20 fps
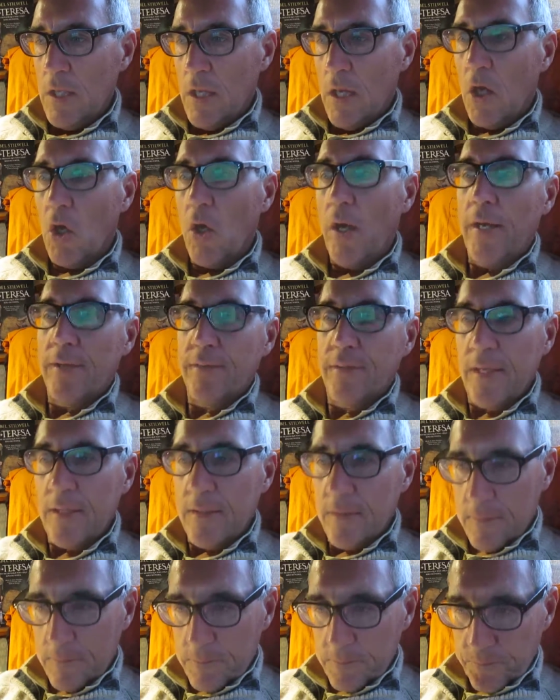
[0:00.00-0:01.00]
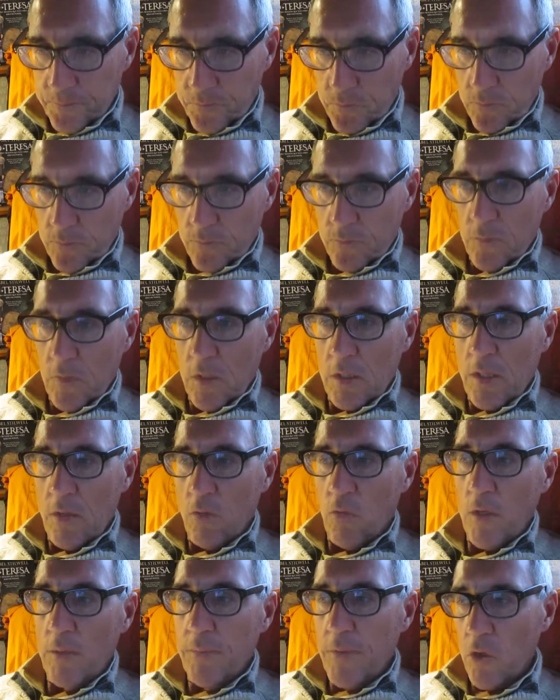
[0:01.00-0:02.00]
And then there
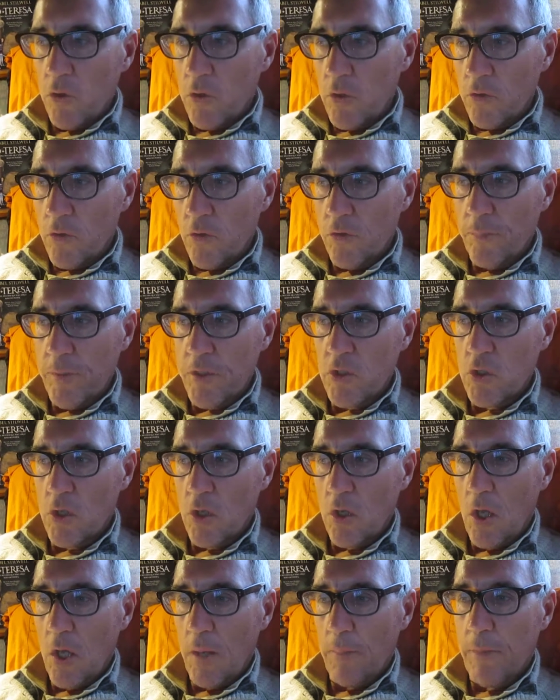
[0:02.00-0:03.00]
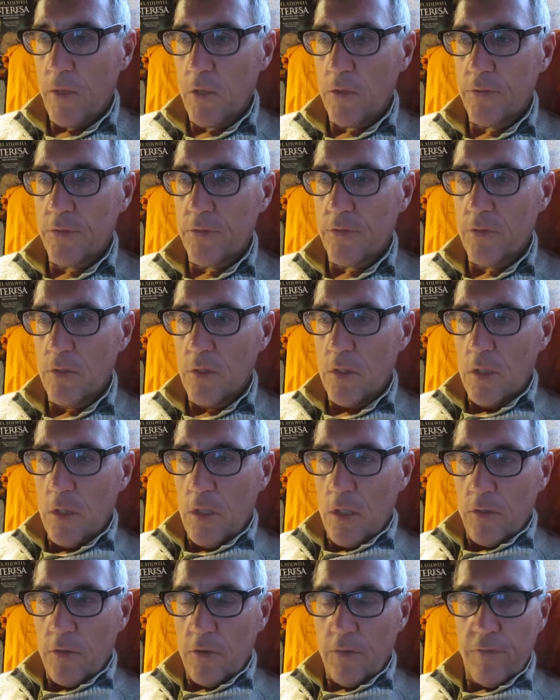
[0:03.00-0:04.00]
will be another special about
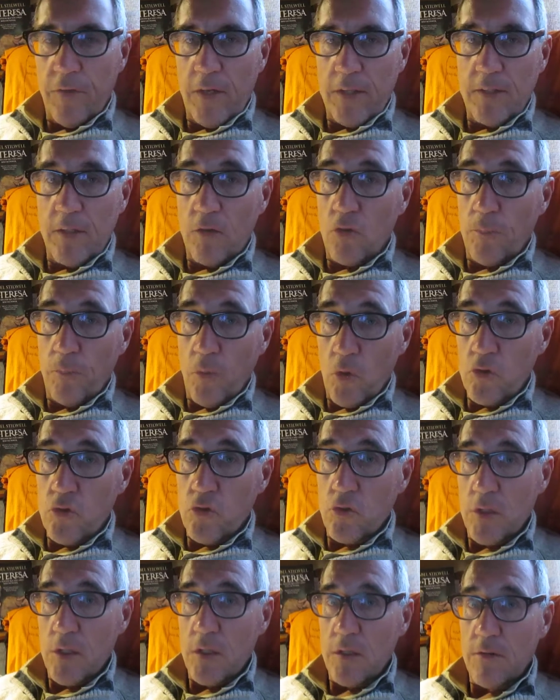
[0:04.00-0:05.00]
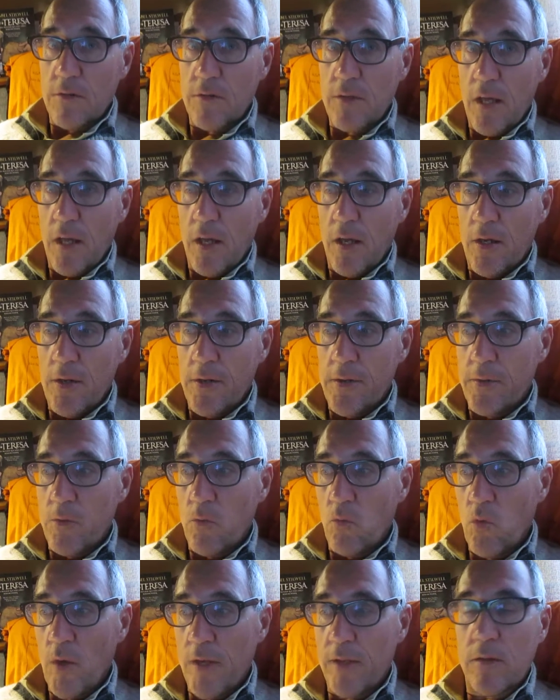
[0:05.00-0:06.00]
the fact that the Portuguese
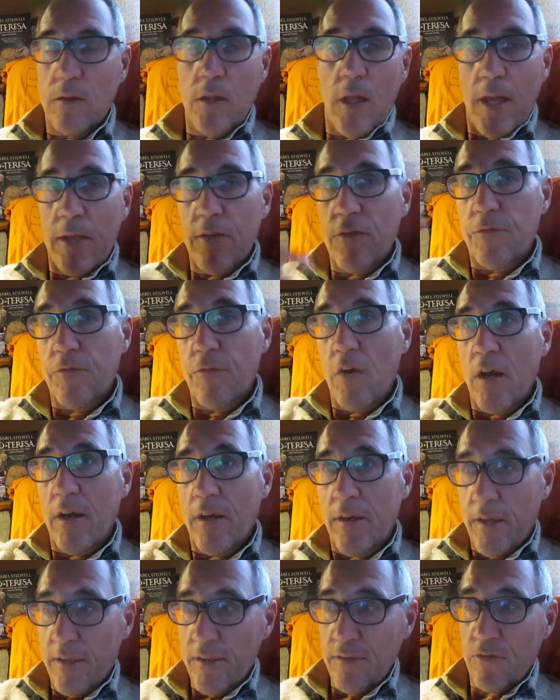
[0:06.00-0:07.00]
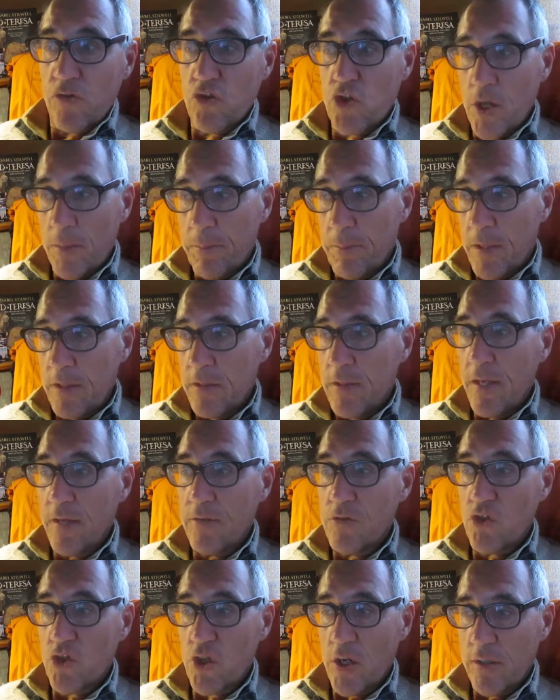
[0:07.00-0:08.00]
went as far as Japan
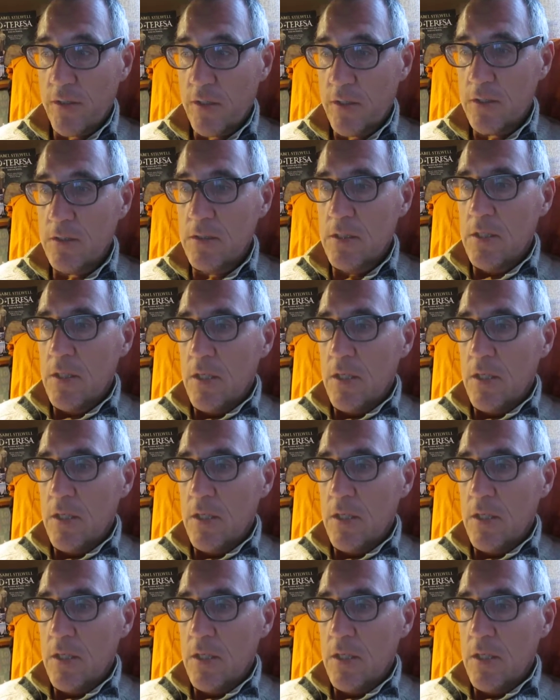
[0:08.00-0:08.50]
and China.